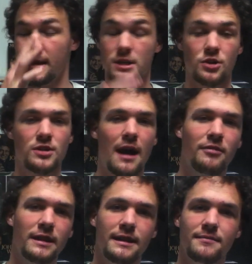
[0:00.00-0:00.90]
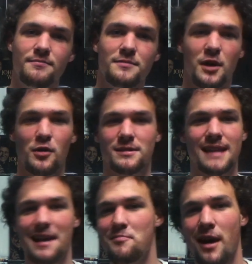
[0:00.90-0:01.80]
They start traveling, the whole
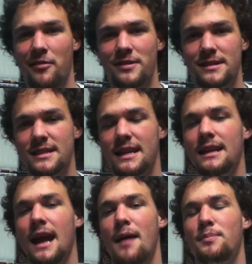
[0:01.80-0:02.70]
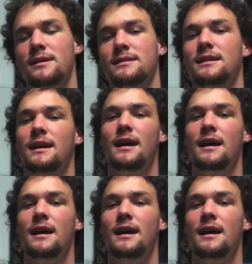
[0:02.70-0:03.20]
second breakfast scene happens,